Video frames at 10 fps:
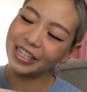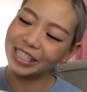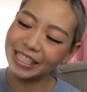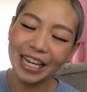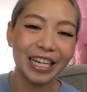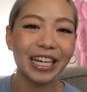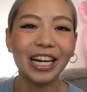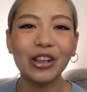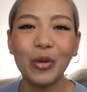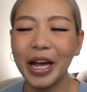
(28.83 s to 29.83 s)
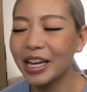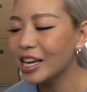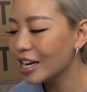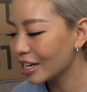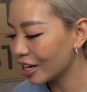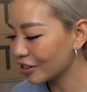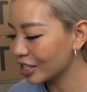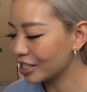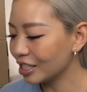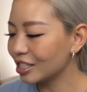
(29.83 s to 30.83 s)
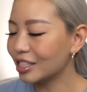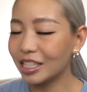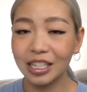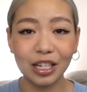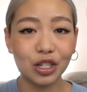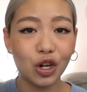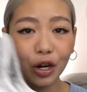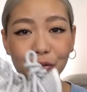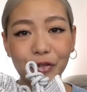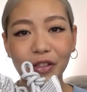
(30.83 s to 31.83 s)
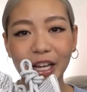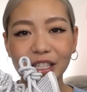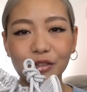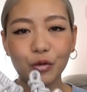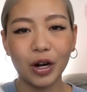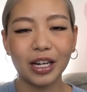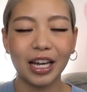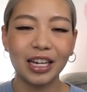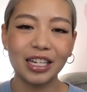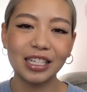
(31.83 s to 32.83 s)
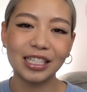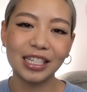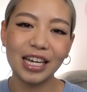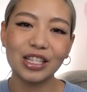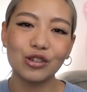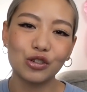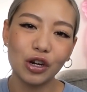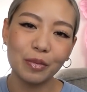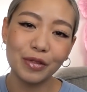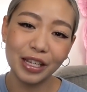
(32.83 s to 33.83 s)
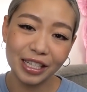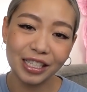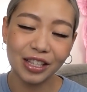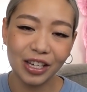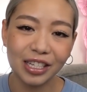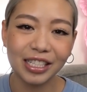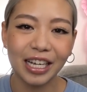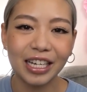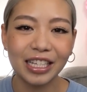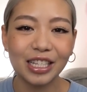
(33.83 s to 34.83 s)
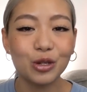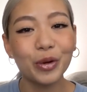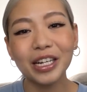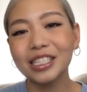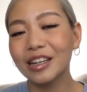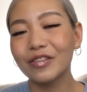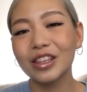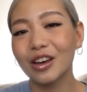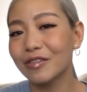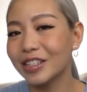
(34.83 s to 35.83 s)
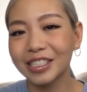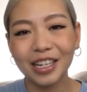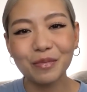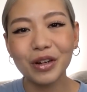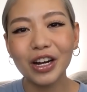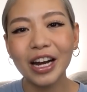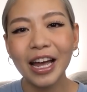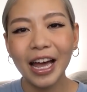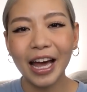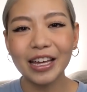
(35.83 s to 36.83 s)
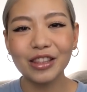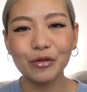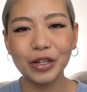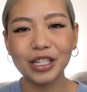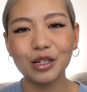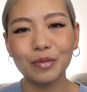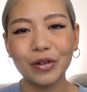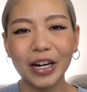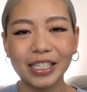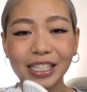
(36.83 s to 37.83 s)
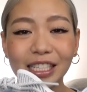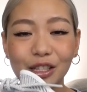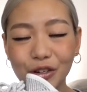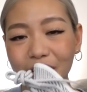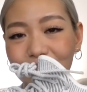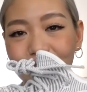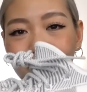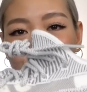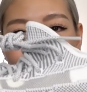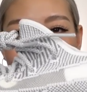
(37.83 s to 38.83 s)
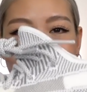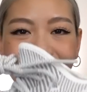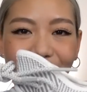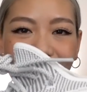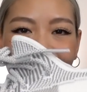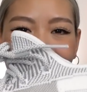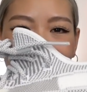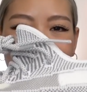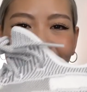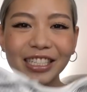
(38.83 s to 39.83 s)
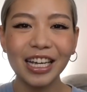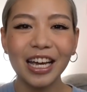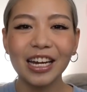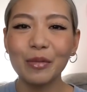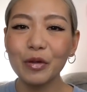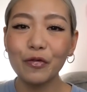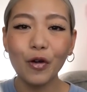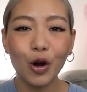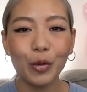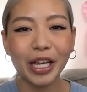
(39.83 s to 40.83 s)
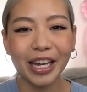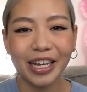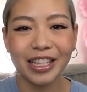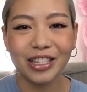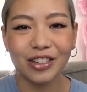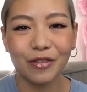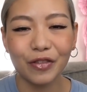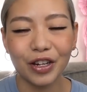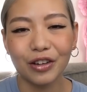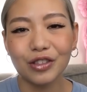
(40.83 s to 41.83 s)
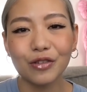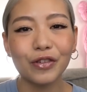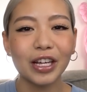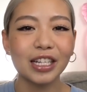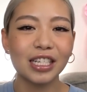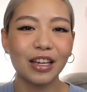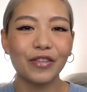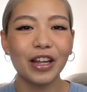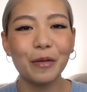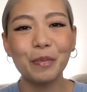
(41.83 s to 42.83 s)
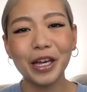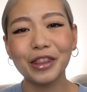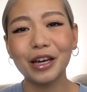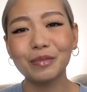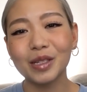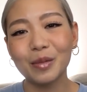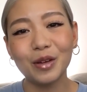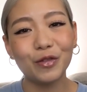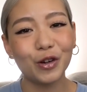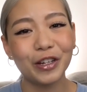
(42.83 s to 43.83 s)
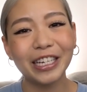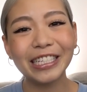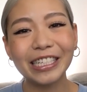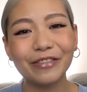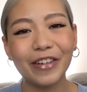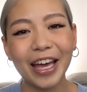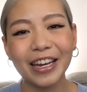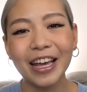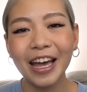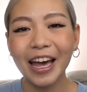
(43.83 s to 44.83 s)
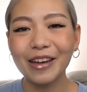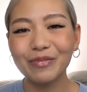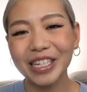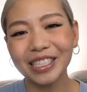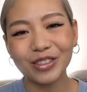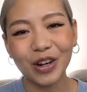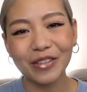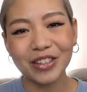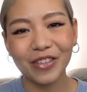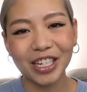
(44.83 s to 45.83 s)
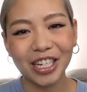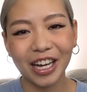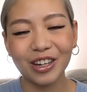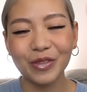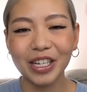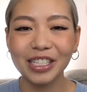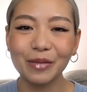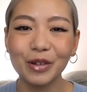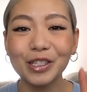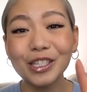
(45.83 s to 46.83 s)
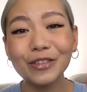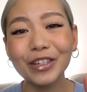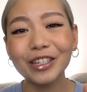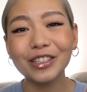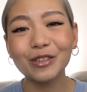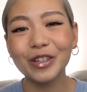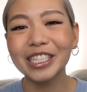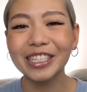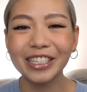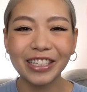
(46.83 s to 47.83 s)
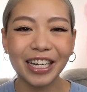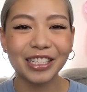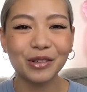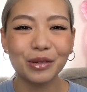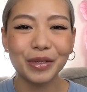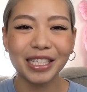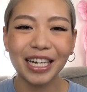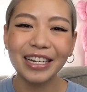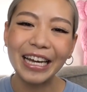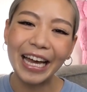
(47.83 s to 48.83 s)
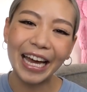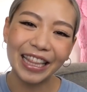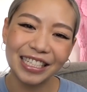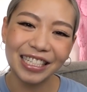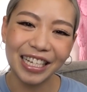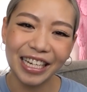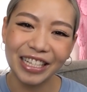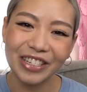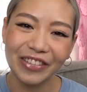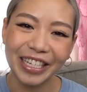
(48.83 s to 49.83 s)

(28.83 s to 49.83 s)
the Static colorway. Now this is the non-reflective one and it is set to drop this Thursday, the 27th of December, and the retail price is $340 Australian. Now before we get into the video, don't forget to give it a big thumbs up if you're a Yeezy fan, and please subscribe to my channel because I post 2 videos a week so you guys don't miss out, and let's just get into